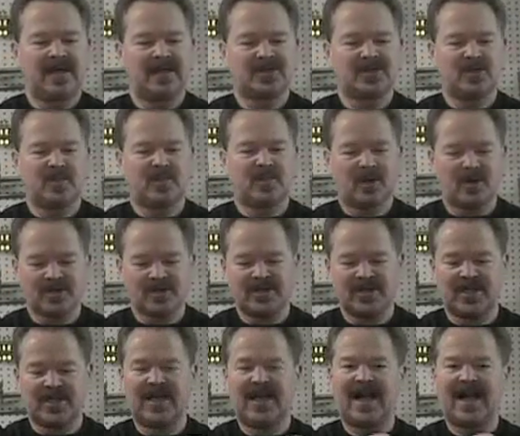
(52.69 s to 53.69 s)
So
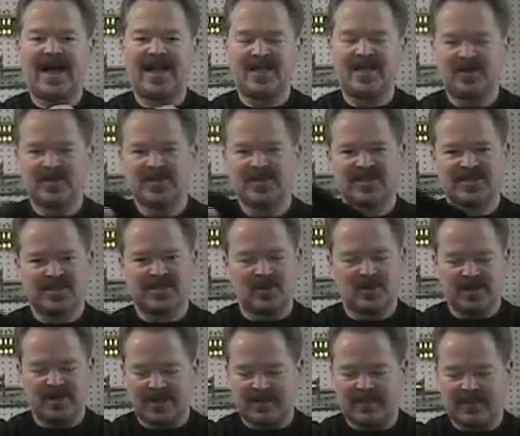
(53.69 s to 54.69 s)
personally, I use a
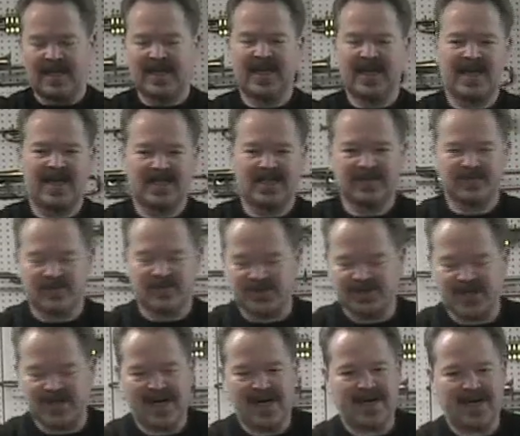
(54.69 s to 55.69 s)
soak one in my case for
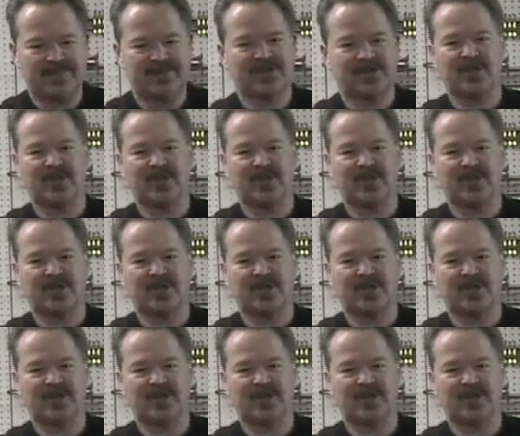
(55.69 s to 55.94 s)
jobs,